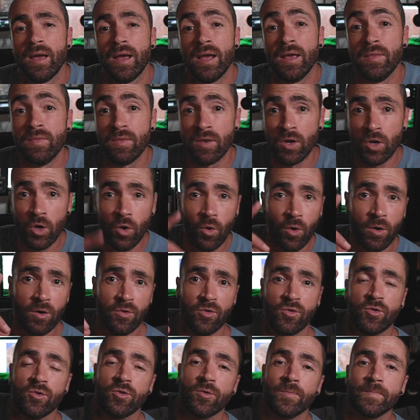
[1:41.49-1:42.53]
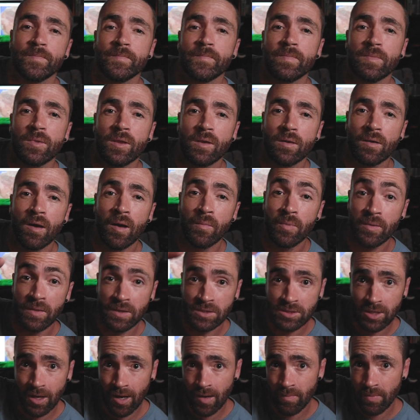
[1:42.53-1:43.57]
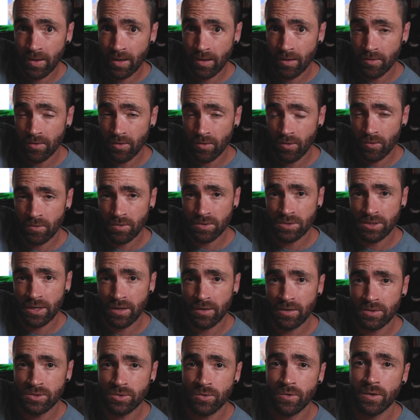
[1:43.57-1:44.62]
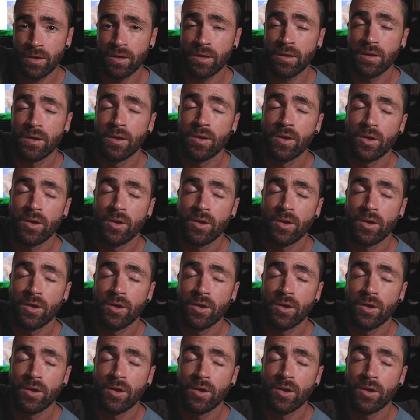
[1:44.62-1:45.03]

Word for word: In the north, up in the top end of the Northern Territory,